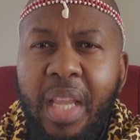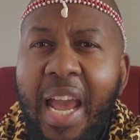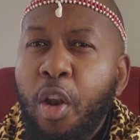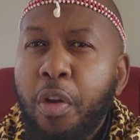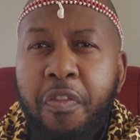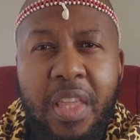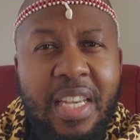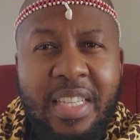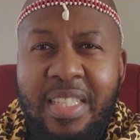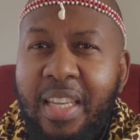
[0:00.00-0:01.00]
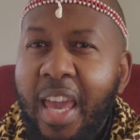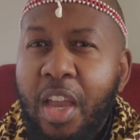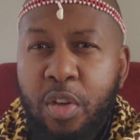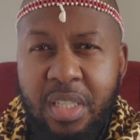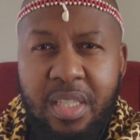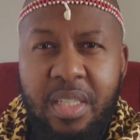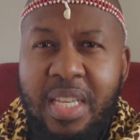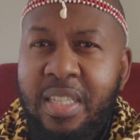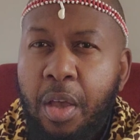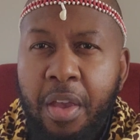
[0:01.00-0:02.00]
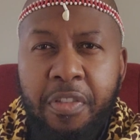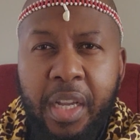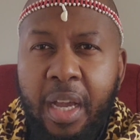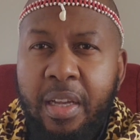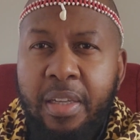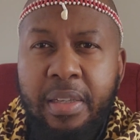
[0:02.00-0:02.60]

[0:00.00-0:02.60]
A lot of things, chaos in South Africa.